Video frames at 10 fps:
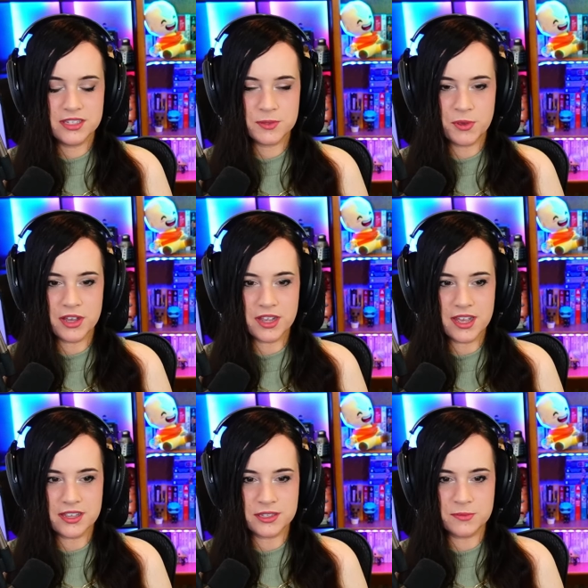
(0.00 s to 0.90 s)
Spock
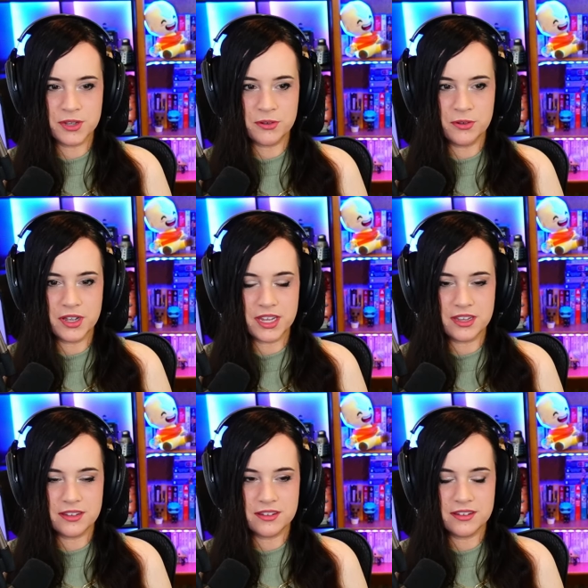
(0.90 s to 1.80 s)
has McCoy,
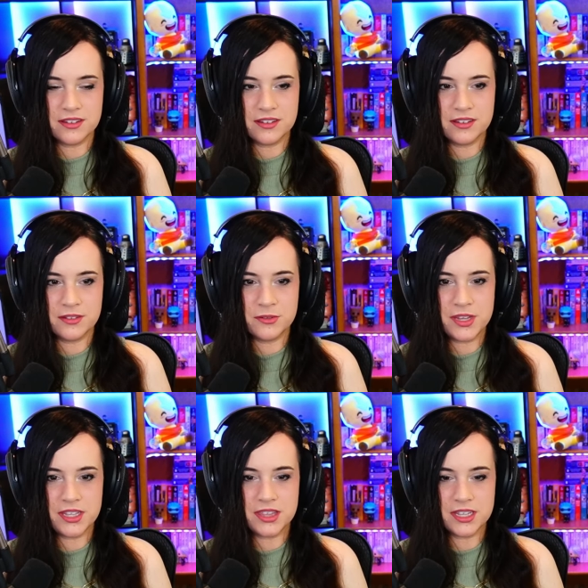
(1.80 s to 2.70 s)
who
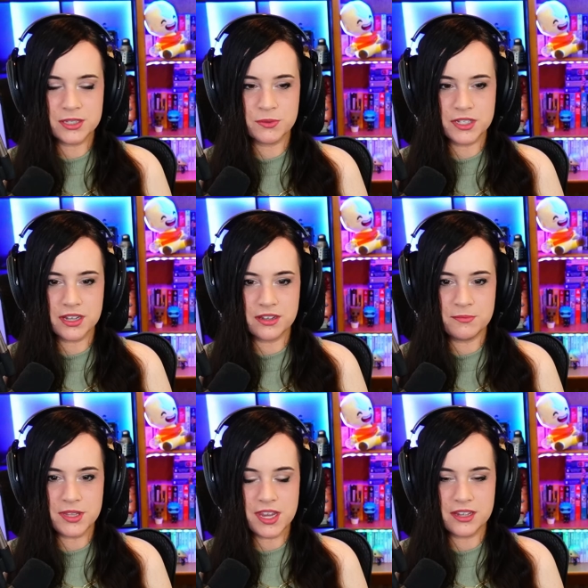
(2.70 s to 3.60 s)
he thinks will tell him
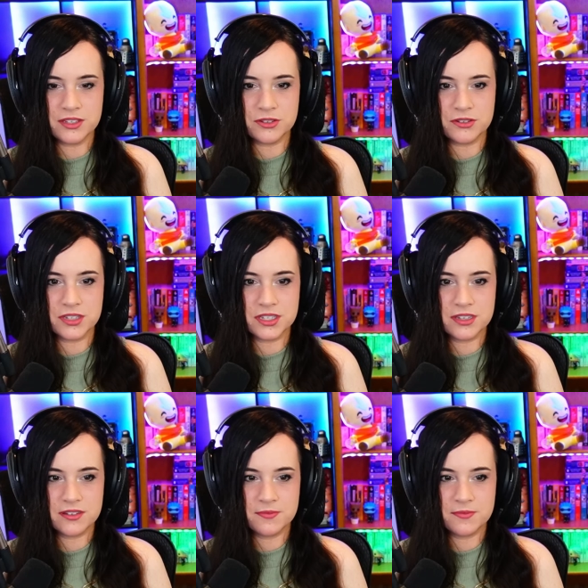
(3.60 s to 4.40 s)
the answers.